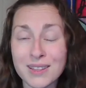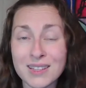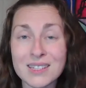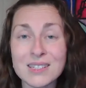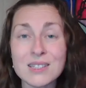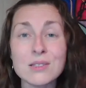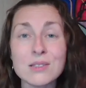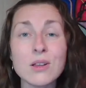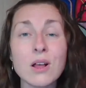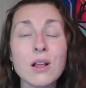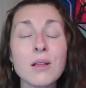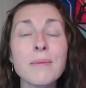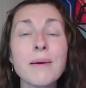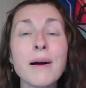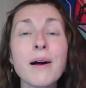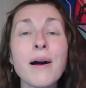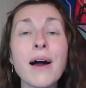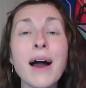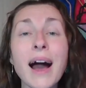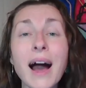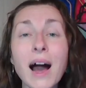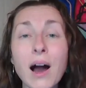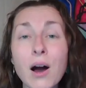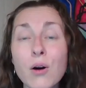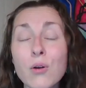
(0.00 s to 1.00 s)
This is all about
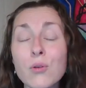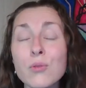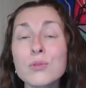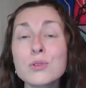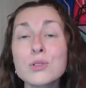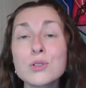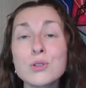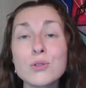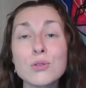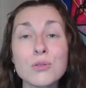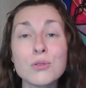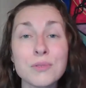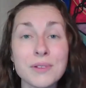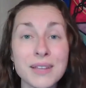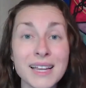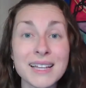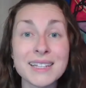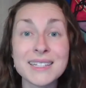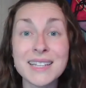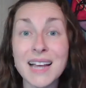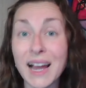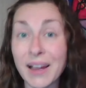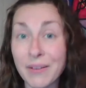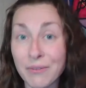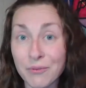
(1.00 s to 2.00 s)
how to create
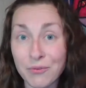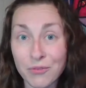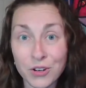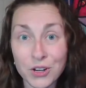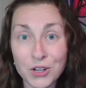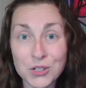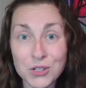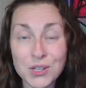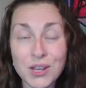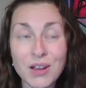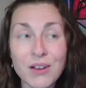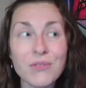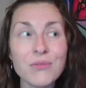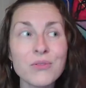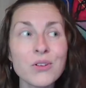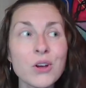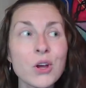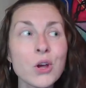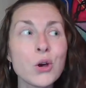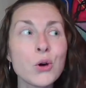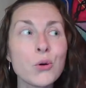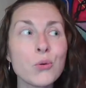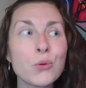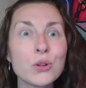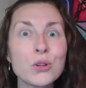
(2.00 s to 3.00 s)
time for yourself
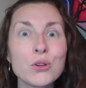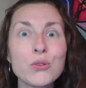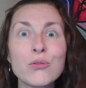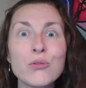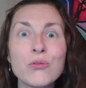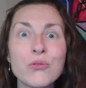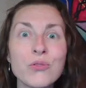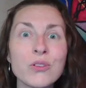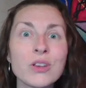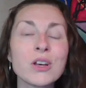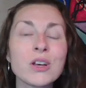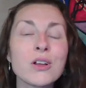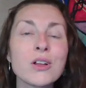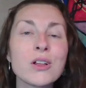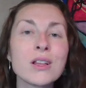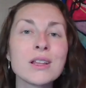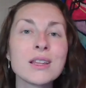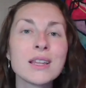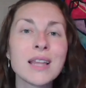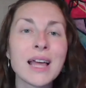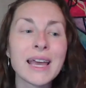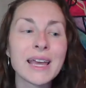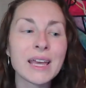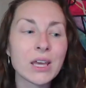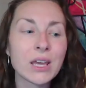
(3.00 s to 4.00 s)
when you feel
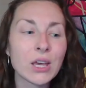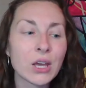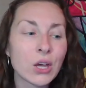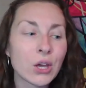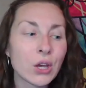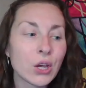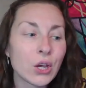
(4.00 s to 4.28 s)
like